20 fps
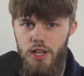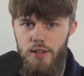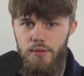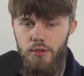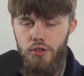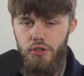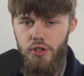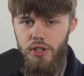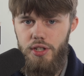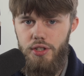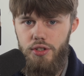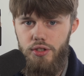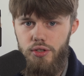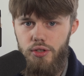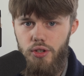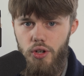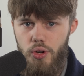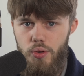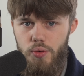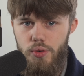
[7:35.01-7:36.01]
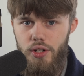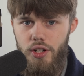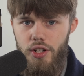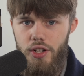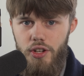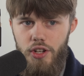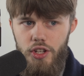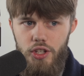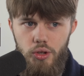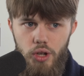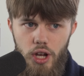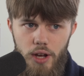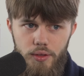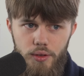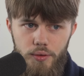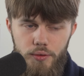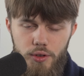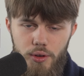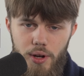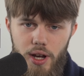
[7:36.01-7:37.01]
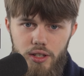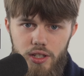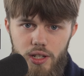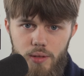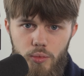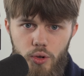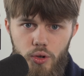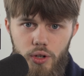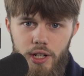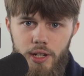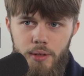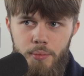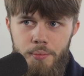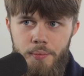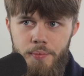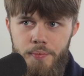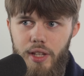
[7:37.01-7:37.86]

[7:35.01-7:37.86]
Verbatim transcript: If you're trading just gold, you have the few hours in the morning,